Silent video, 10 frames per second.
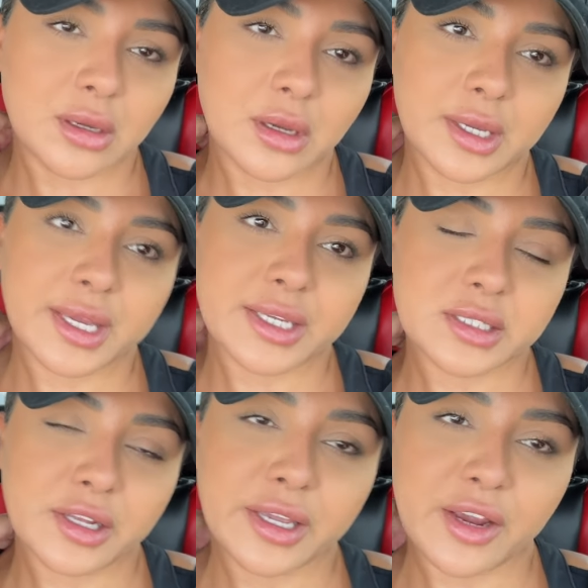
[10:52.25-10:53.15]
I guess
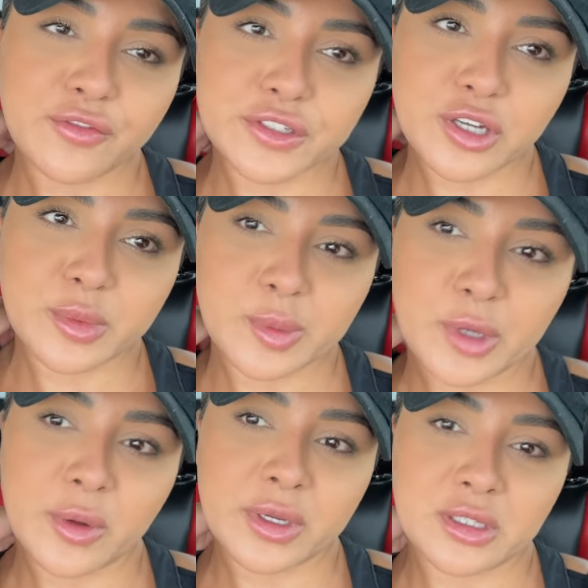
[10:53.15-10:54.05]
like every time I'm
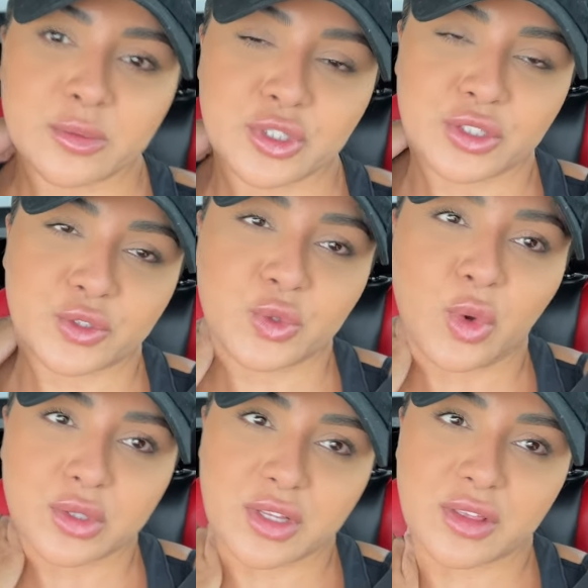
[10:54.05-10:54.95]
going and I'm doing
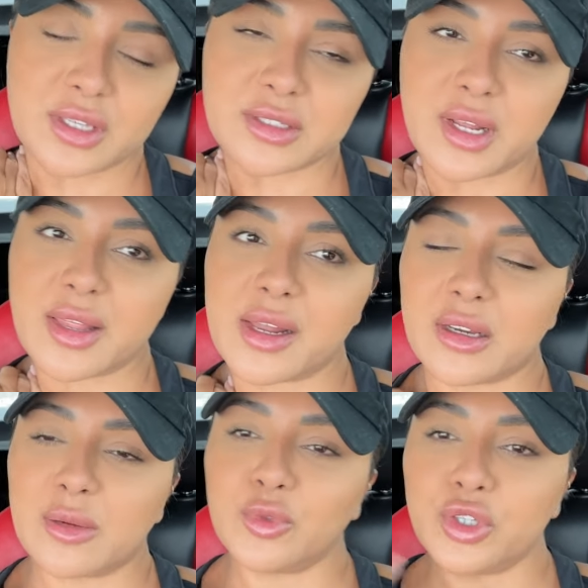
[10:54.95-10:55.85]
squats and things like that,
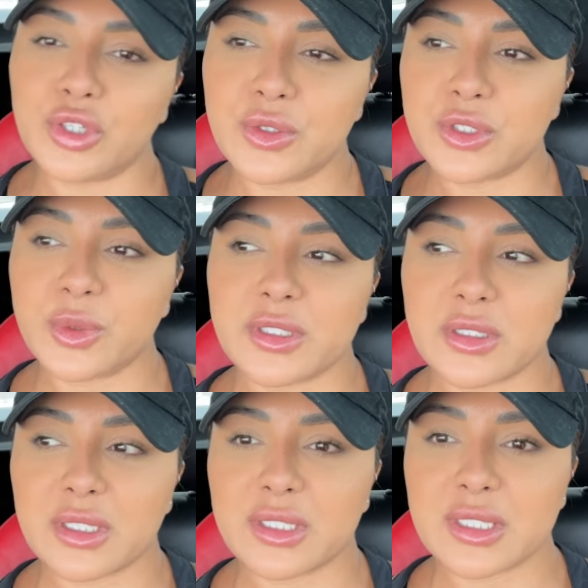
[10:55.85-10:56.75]
like I'm not used to it, so
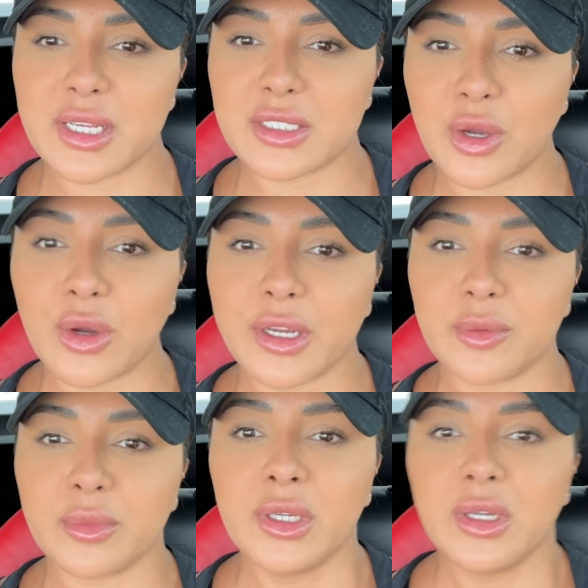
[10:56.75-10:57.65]
it's going to take time
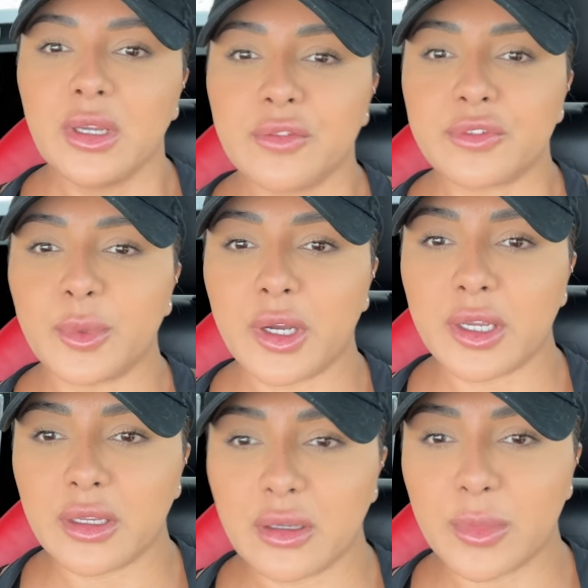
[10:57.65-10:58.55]
for
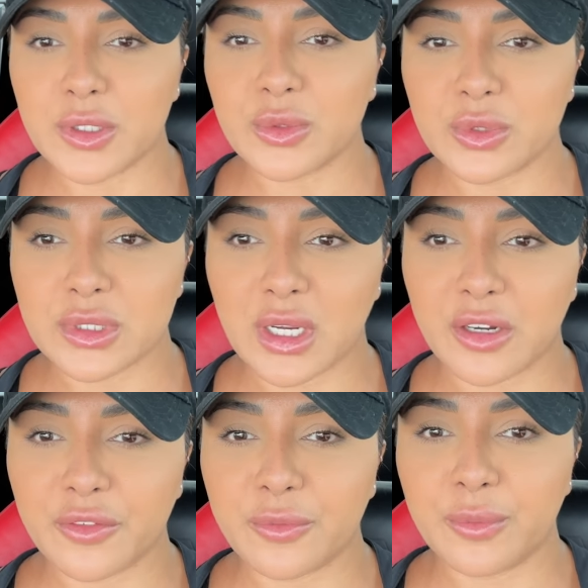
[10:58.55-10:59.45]
my muscles to kind
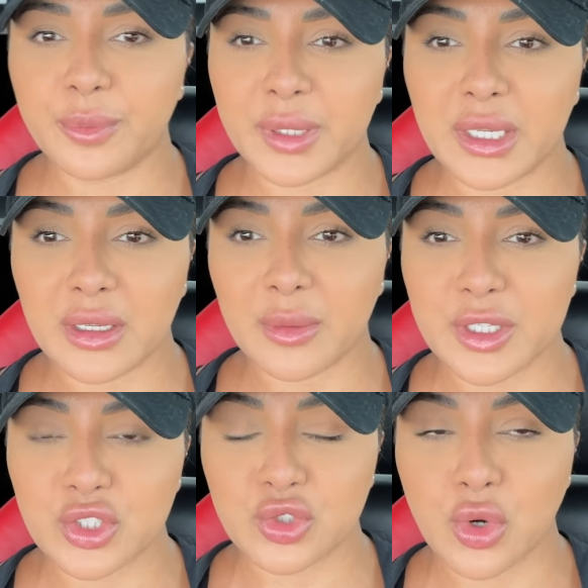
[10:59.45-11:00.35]
of be a
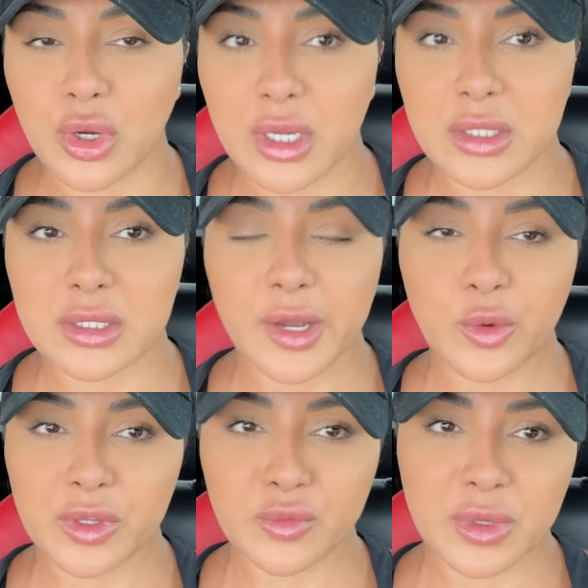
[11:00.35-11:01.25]
bit stronger to help give me